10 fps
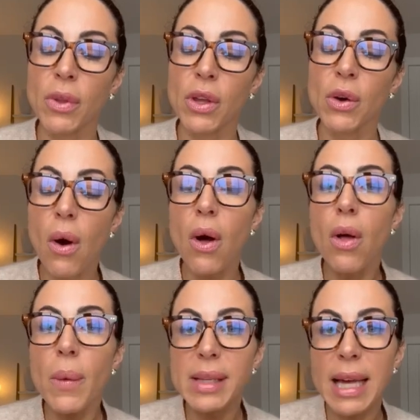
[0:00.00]
you
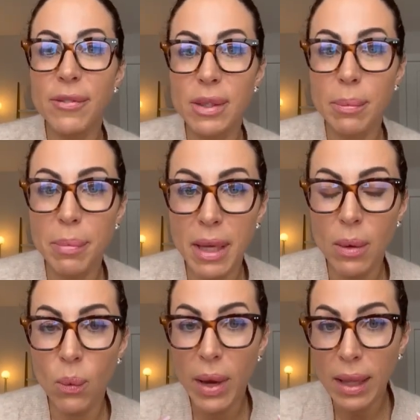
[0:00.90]
always have to be
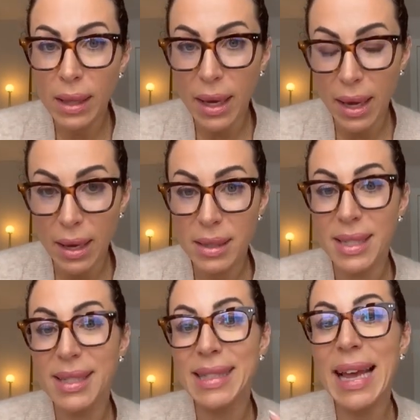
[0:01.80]
willing
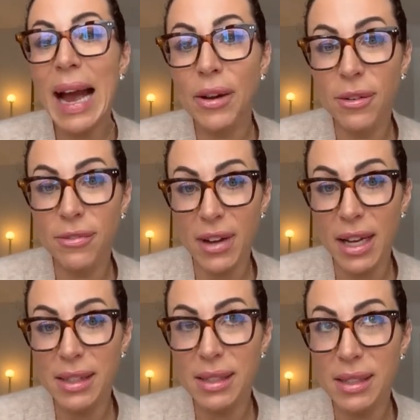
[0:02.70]
to
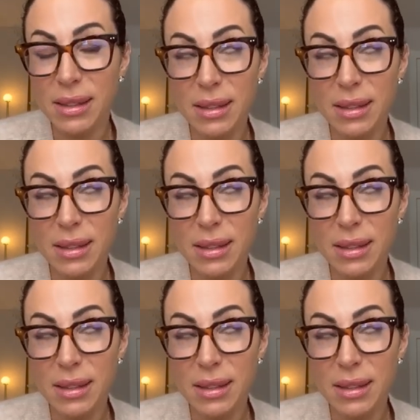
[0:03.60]
sacrifice